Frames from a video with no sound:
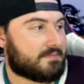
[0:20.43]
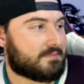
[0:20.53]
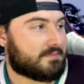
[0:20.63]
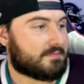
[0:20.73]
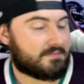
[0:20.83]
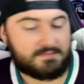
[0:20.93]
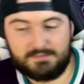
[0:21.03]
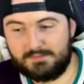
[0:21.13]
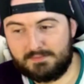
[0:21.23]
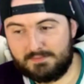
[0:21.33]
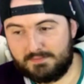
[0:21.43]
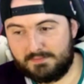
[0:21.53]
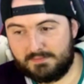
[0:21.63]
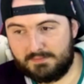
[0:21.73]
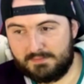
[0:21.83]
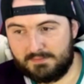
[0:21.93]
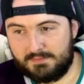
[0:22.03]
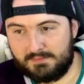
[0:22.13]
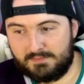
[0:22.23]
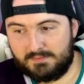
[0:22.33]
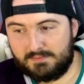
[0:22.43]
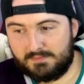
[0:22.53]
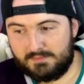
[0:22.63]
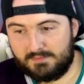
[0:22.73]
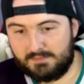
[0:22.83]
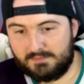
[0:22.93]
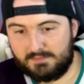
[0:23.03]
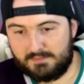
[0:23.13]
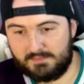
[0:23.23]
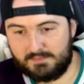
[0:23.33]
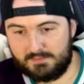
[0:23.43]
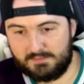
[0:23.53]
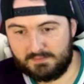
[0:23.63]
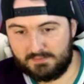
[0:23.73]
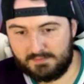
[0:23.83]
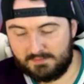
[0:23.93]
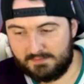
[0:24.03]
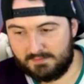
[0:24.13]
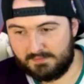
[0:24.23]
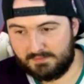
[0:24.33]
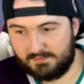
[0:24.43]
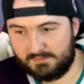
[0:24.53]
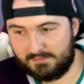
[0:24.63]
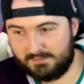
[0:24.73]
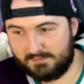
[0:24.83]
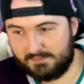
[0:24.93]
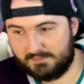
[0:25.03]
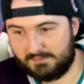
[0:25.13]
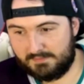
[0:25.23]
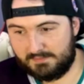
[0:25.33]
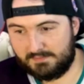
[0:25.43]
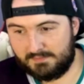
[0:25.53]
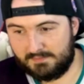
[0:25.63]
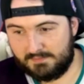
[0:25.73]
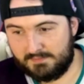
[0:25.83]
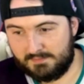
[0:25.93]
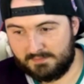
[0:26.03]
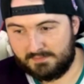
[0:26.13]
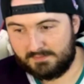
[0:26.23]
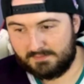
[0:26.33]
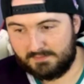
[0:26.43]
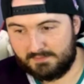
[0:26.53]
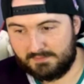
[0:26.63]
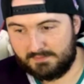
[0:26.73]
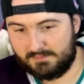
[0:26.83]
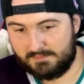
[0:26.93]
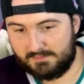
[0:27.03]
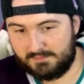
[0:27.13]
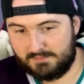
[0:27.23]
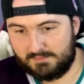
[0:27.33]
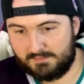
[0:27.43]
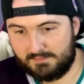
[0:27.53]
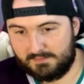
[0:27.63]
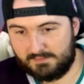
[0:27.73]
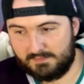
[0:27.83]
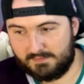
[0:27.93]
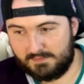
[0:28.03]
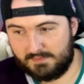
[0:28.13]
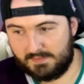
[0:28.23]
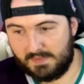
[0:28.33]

(silent)